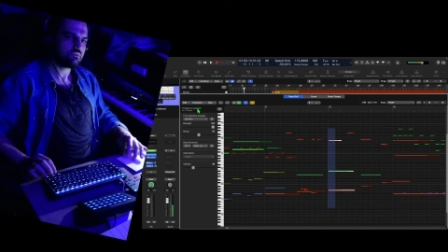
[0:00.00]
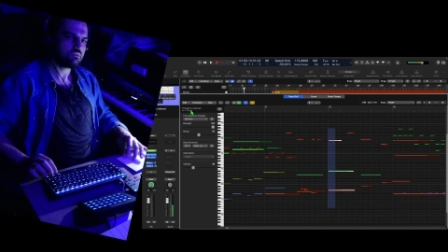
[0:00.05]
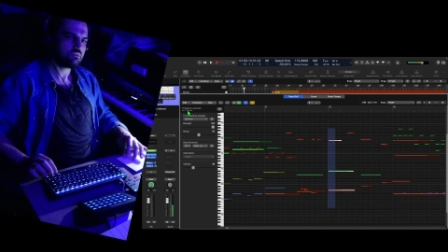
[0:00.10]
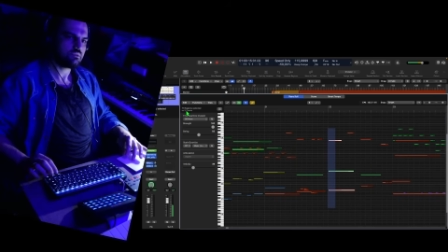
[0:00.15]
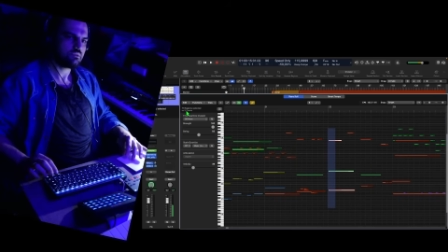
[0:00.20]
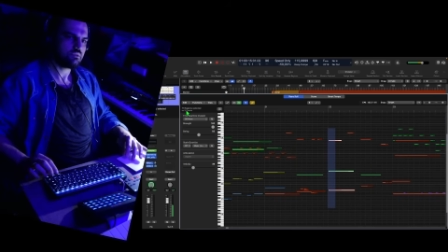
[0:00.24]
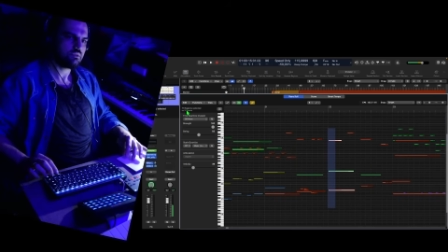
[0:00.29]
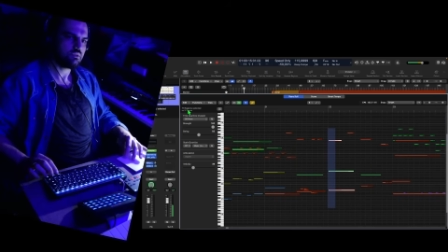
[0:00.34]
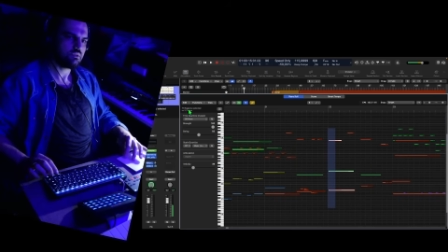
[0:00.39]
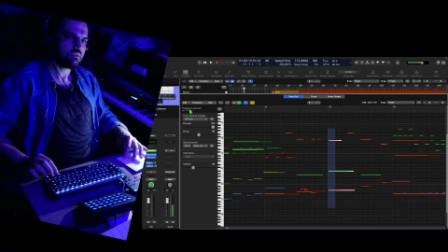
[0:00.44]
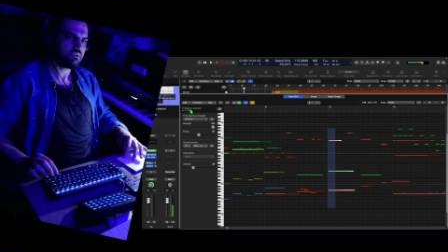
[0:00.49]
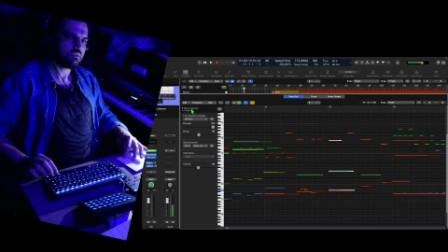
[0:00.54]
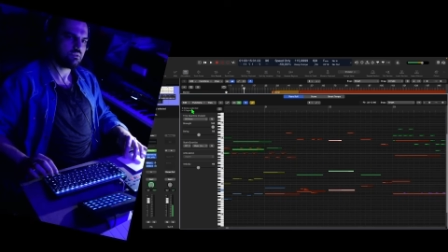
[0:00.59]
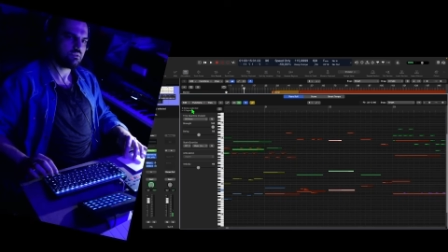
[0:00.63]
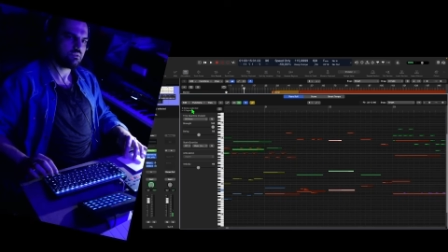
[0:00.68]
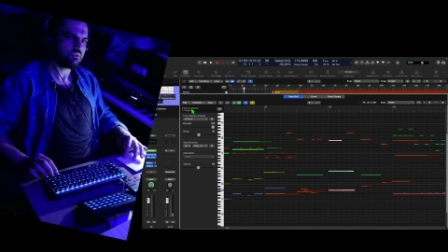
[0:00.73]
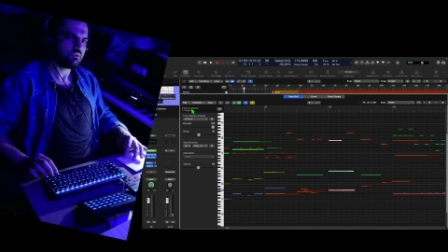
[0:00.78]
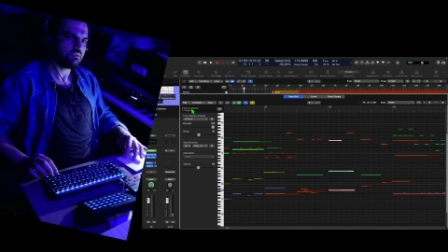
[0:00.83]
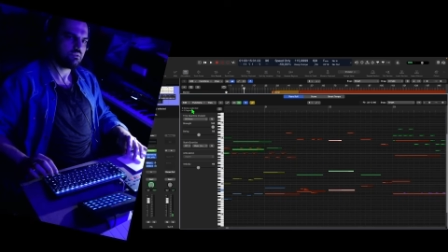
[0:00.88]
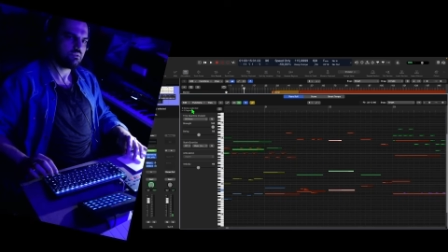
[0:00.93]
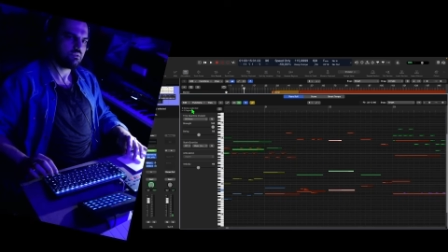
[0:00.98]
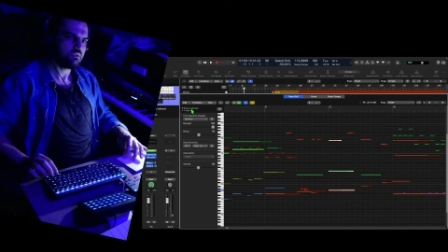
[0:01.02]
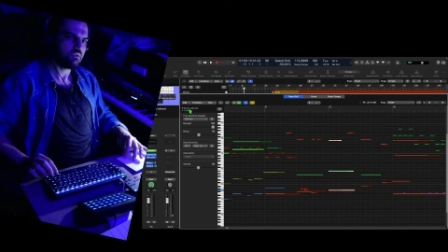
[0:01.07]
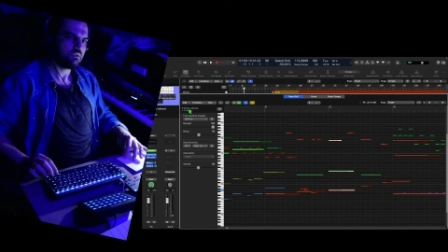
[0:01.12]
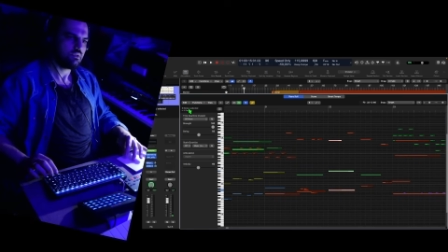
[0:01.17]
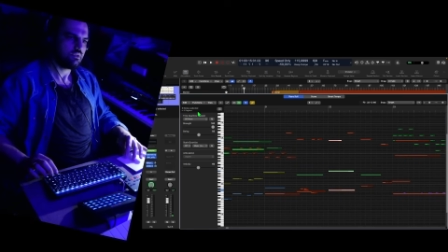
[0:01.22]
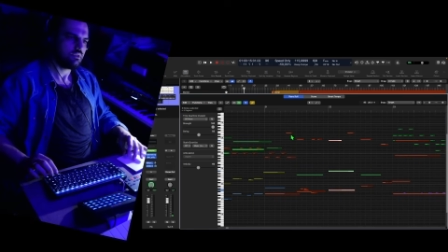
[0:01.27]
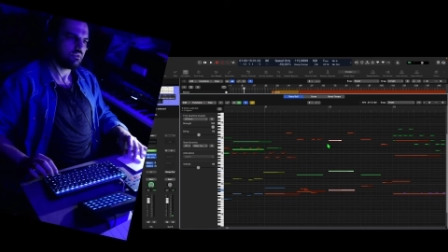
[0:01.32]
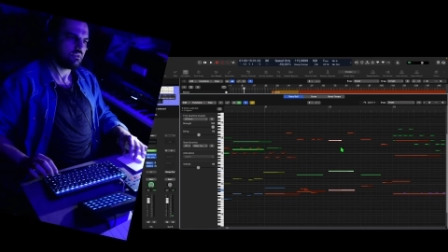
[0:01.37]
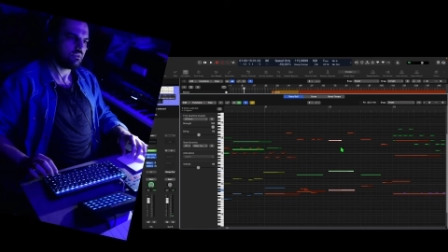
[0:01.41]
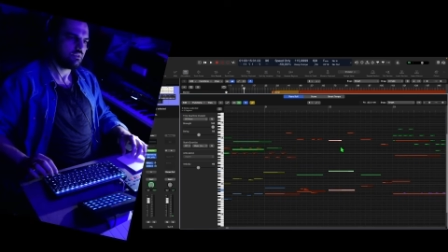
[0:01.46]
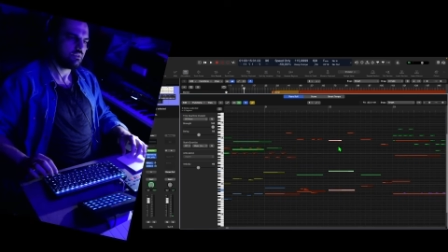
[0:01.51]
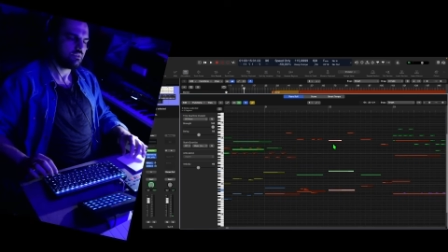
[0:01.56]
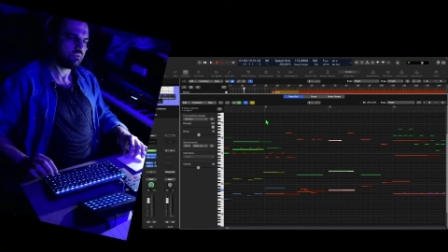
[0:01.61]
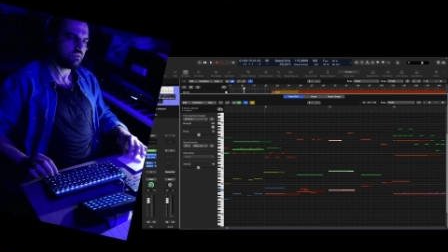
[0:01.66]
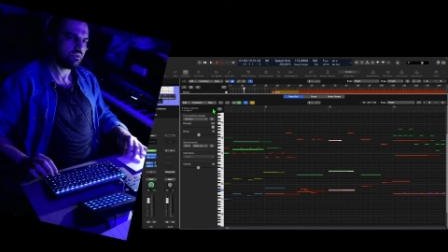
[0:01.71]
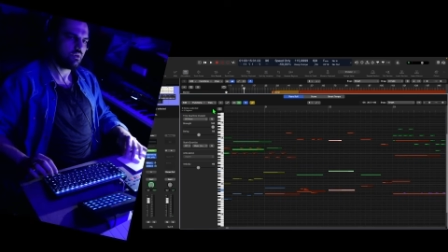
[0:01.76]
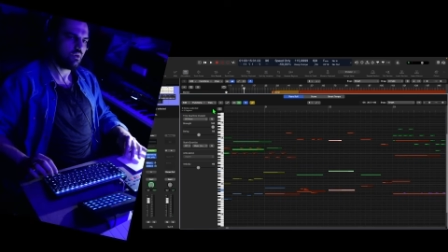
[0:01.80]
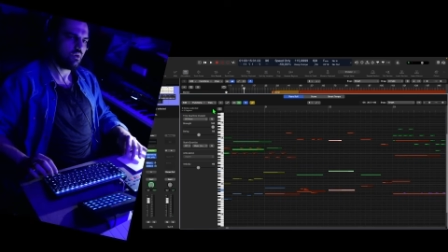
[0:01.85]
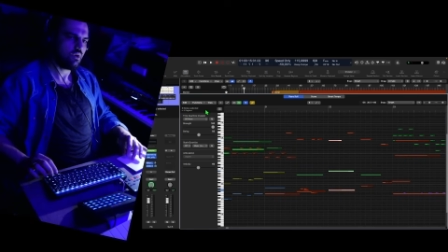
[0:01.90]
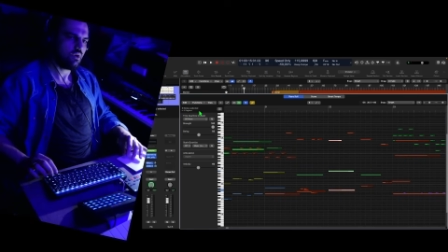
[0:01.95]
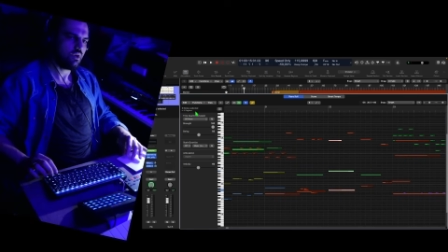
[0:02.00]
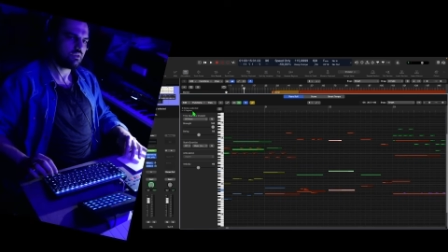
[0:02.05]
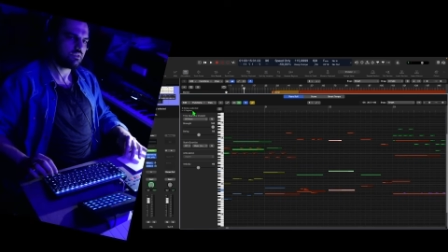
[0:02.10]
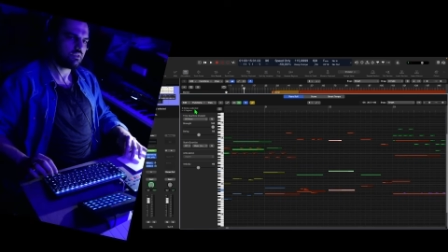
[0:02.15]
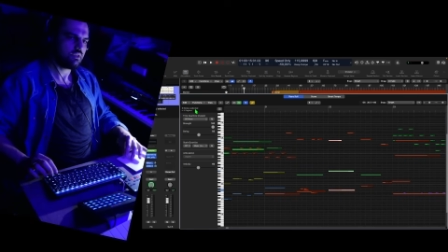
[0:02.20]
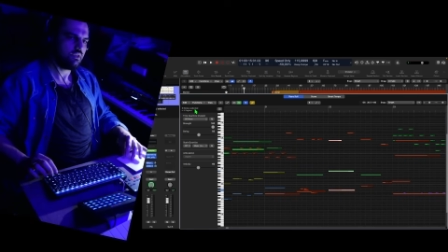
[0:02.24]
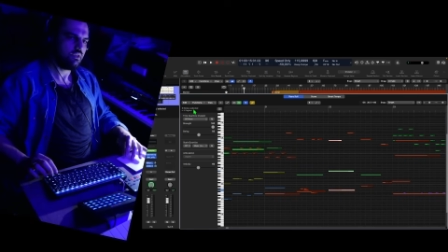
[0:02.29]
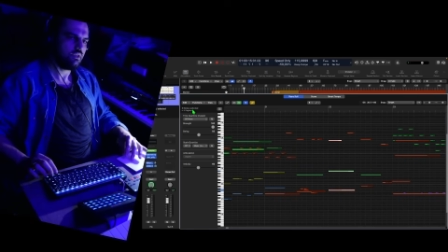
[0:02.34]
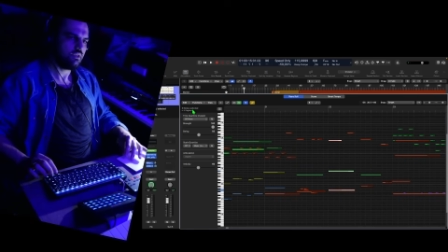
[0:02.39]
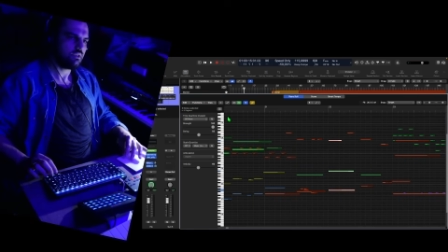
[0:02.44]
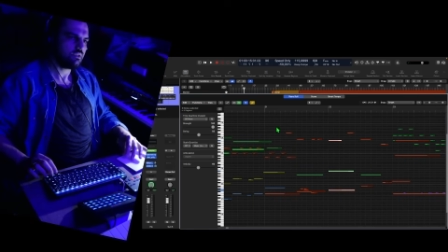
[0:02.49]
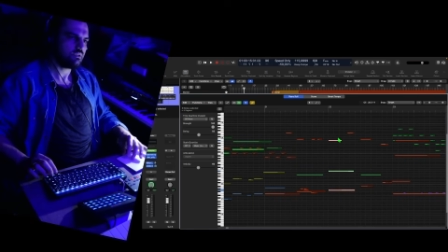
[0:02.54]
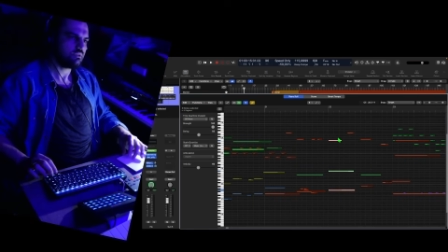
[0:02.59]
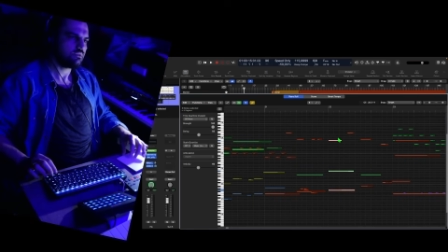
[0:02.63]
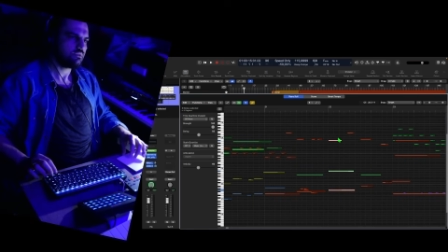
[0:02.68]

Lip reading: the chord here.